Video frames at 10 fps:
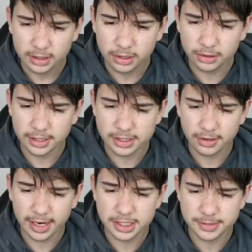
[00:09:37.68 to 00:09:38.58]
Goodness
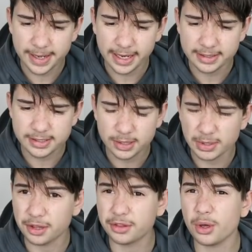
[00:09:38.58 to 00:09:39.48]
gracious me. This is going to
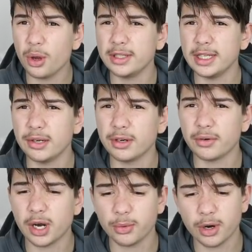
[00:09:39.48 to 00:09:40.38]
be a third year in a
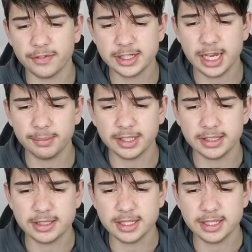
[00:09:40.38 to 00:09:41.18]
row where I've attempted